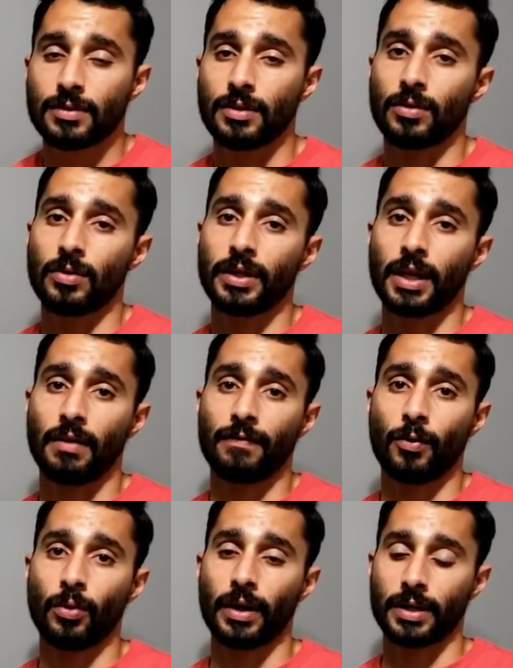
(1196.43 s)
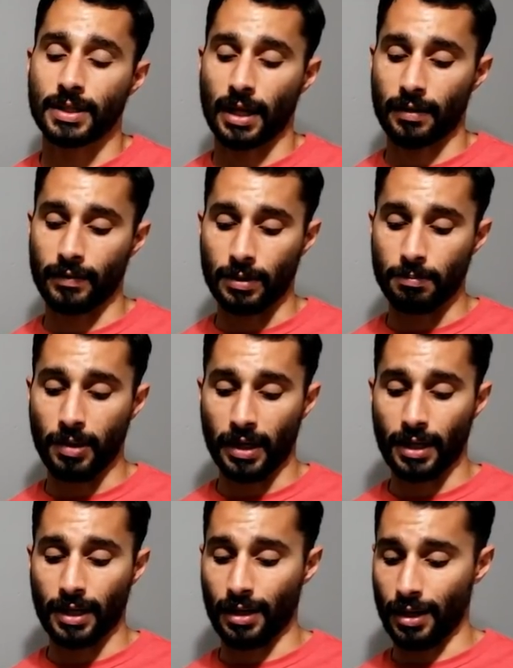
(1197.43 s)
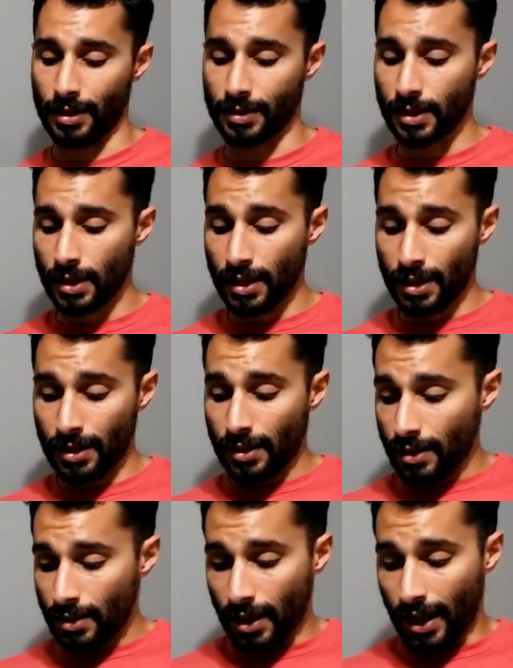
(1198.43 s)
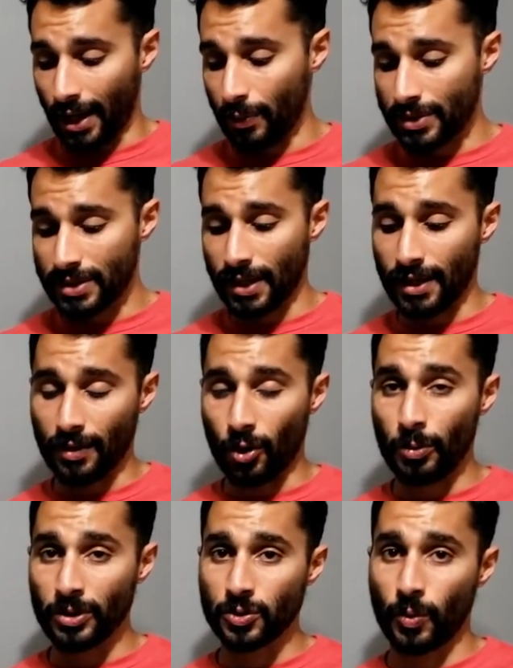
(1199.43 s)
so you're only getting 4x out of it but it is I would say it almost